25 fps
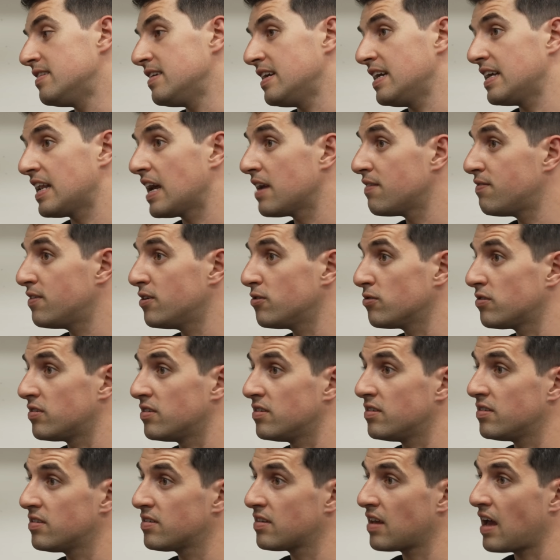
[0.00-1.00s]
the mod came
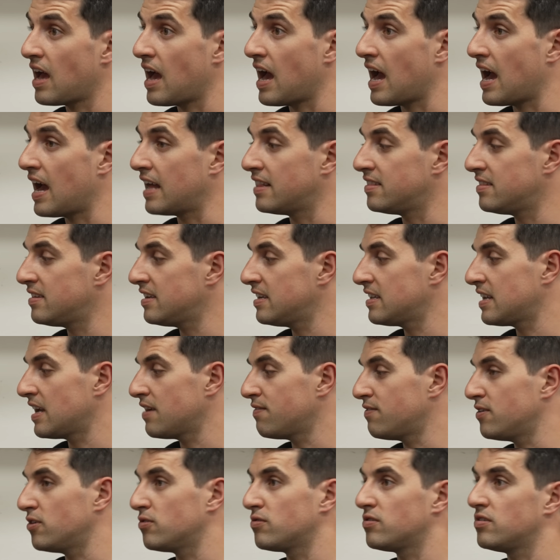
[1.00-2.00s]
first, and then it was
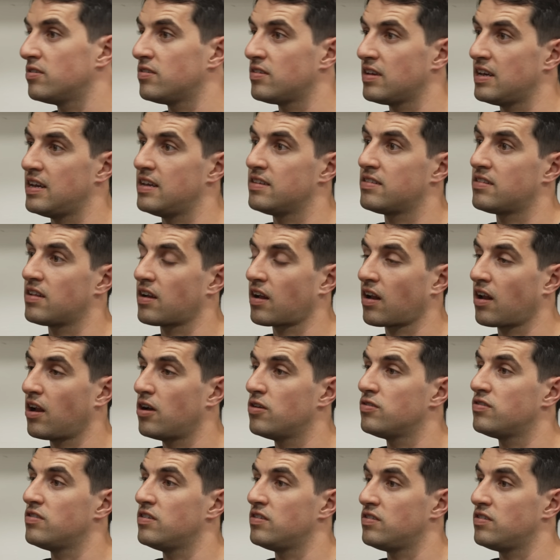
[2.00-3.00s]
like, oh, actually, if we do this